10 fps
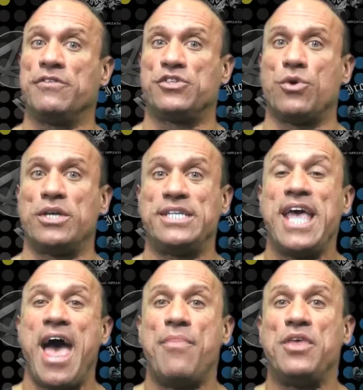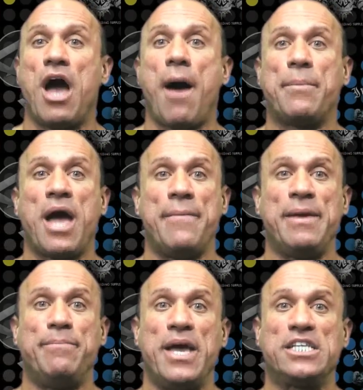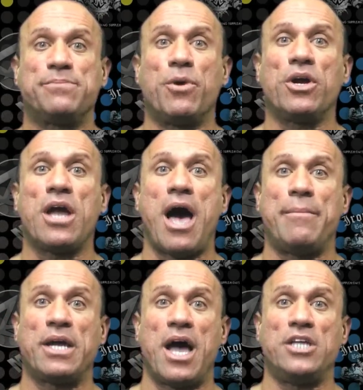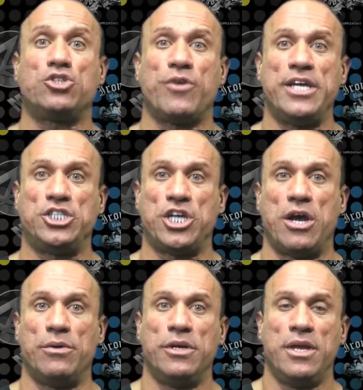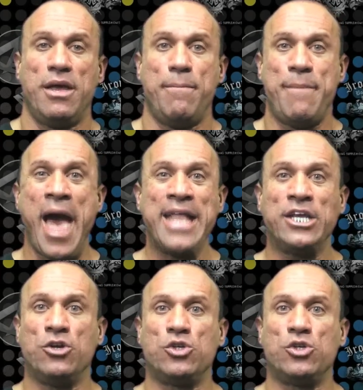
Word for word: of sorts at the upcoming Pittsburgh Comic Con trade show. Mannion,